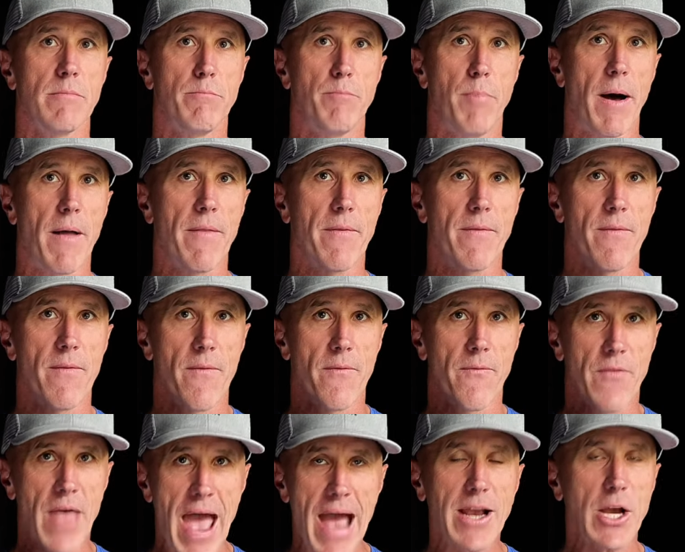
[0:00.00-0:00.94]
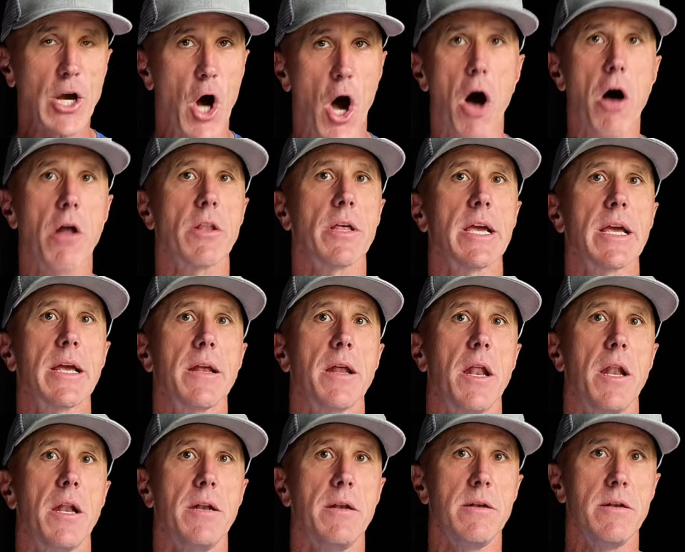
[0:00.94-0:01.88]
but that
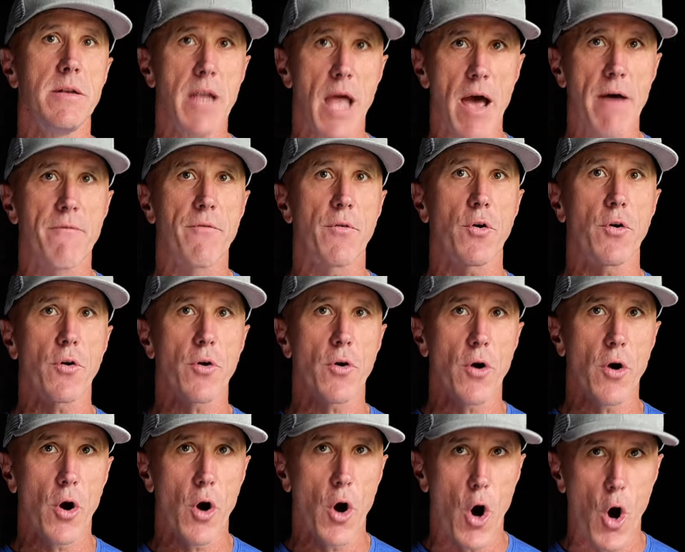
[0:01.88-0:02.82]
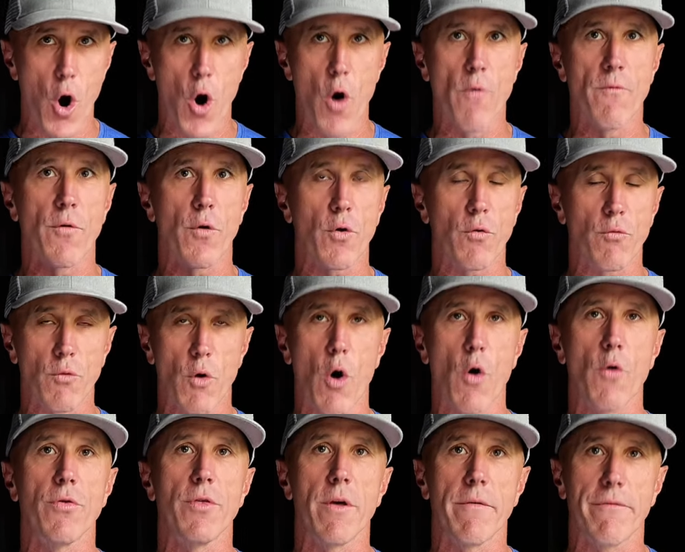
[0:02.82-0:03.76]
calling never
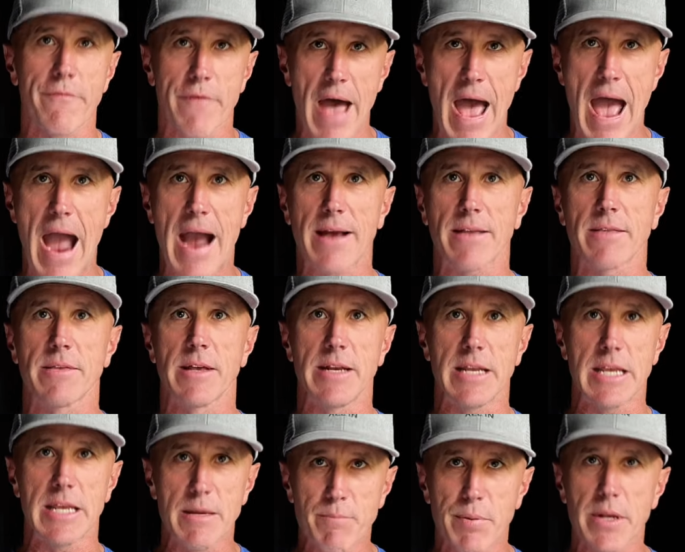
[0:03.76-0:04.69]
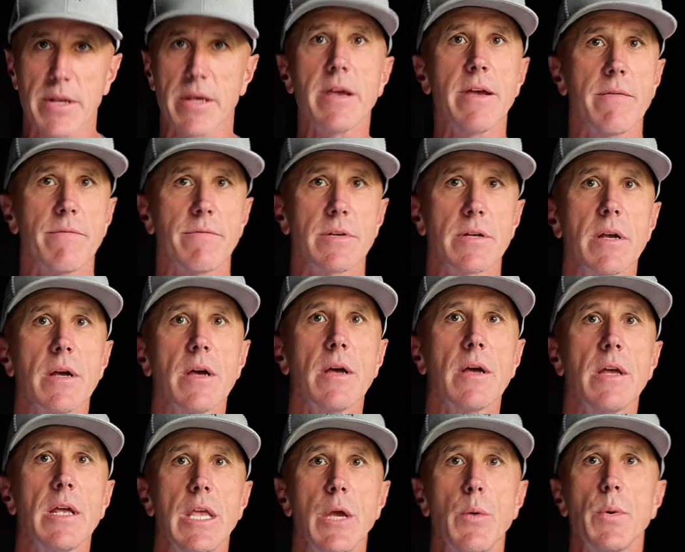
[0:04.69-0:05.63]
overrode the fact that he believed
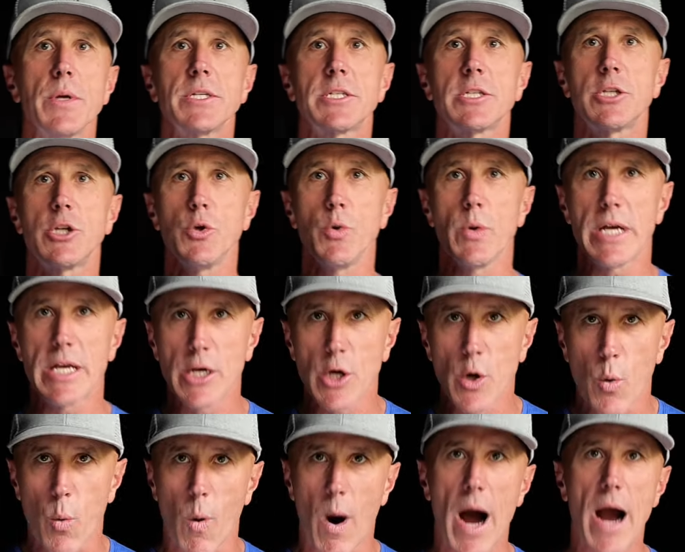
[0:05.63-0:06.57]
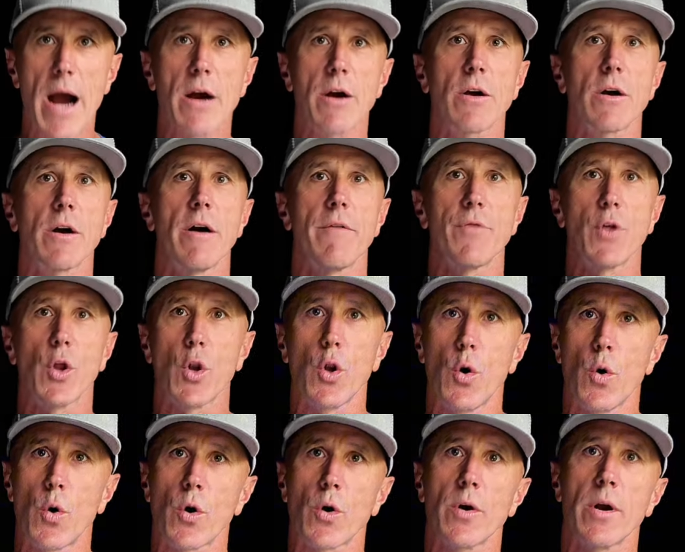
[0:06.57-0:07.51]
he was to inquire of the
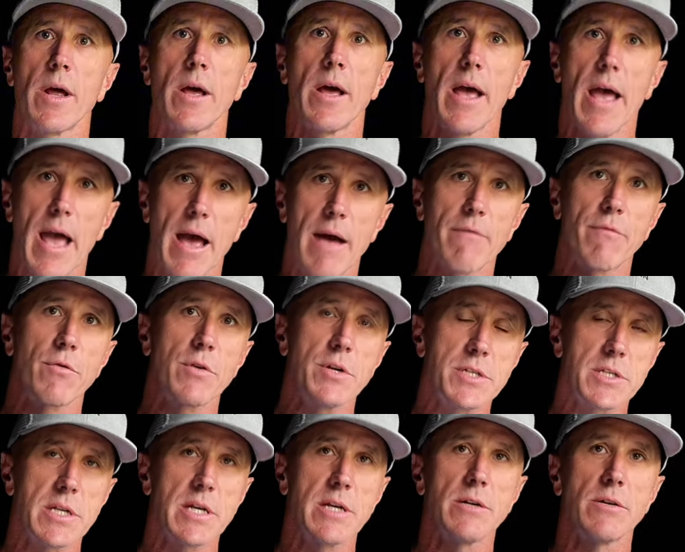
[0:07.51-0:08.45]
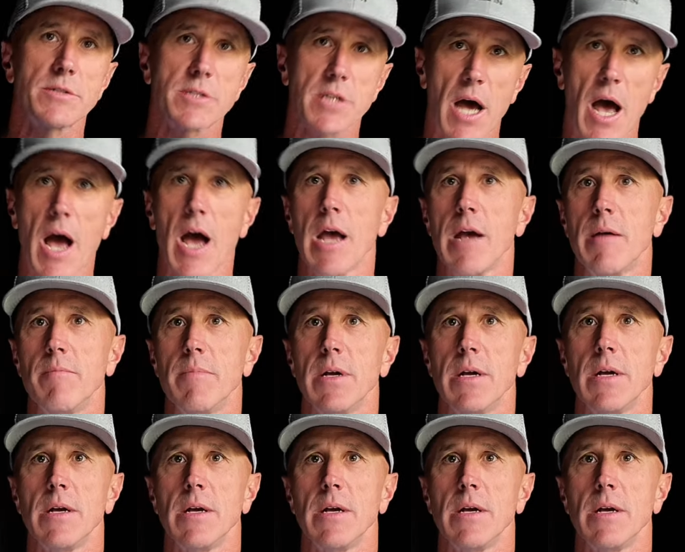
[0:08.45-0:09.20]
Lord every single time.